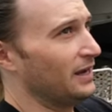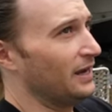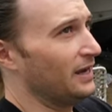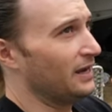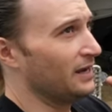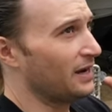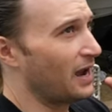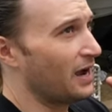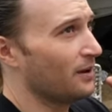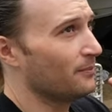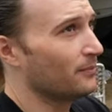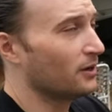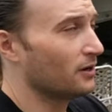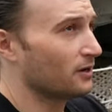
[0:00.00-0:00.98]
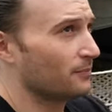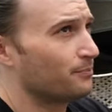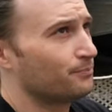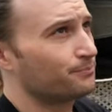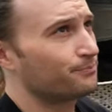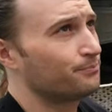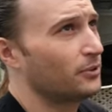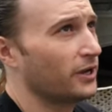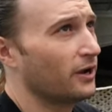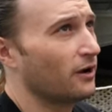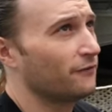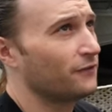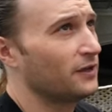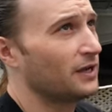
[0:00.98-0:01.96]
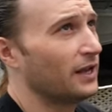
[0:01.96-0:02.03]
And I'm uh, putting
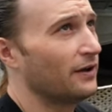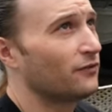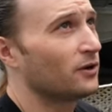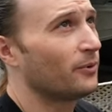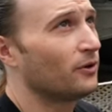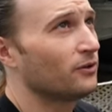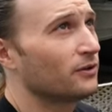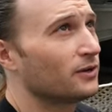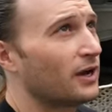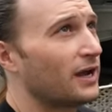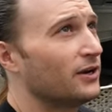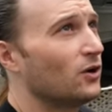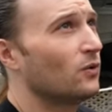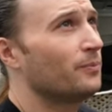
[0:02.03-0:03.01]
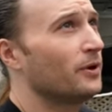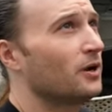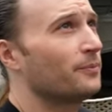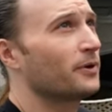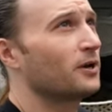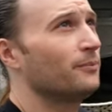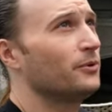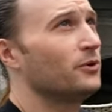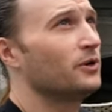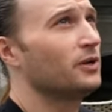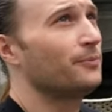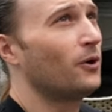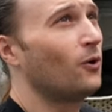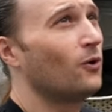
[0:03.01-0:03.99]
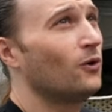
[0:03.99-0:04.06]
off the inevitable. I know we put up a community
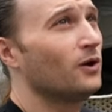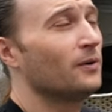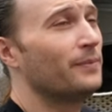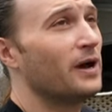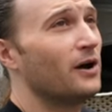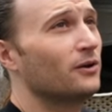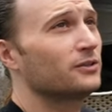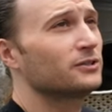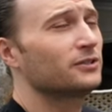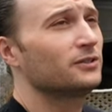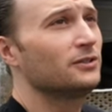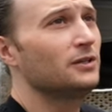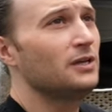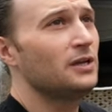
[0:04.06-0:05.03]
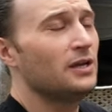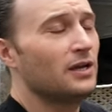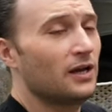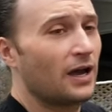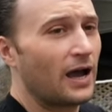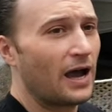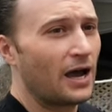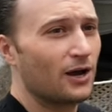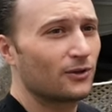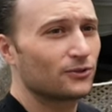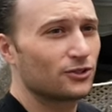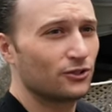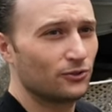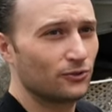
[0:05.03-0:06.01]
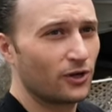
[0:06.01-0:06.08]
poll about how
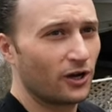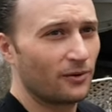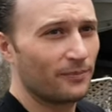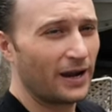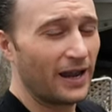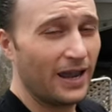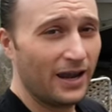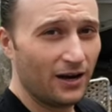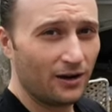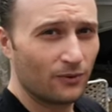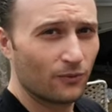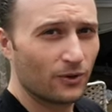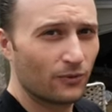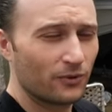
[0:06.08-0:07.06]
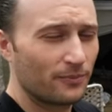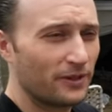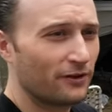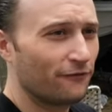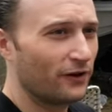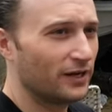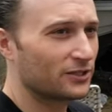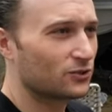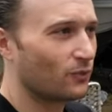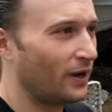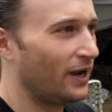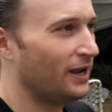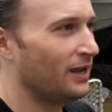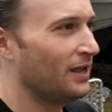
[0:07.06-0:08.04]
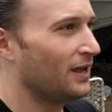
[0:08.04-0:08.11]
to cut my hair, what would be the funnest
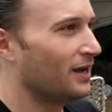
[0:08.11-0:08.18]
way.